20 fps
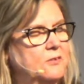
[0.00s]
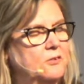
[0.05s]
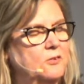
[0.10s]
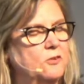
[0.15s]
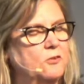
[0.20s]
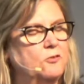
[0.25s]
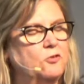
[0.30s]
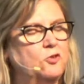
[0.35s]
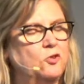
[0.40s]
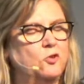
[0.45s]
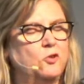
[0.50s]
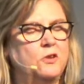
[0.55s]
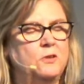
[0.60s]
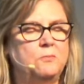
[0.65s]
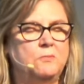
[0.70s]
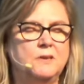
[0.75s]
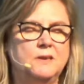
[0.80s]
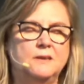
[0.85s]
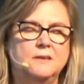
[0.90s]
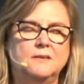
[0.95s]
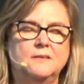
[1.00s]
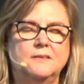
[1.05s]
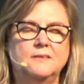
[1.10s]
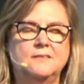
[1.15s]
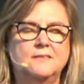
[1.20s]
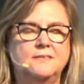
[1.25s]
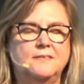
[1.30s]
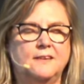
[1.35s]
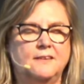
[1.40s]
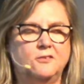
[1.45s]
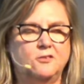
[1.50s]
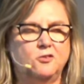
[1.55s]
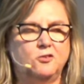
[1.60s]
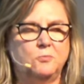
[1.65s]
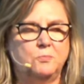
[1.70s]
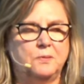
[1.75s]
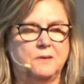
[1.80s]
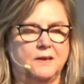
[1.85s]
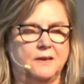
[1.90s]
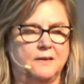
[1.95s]
So join me in this
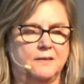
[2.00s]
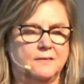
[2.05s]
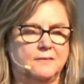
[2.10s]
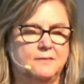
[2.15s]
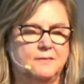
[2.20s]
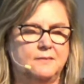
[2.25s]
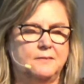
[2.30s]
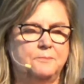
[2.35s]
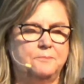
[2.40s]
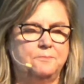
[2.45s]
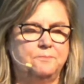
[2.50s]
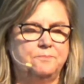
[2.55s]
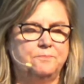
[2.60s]
centered place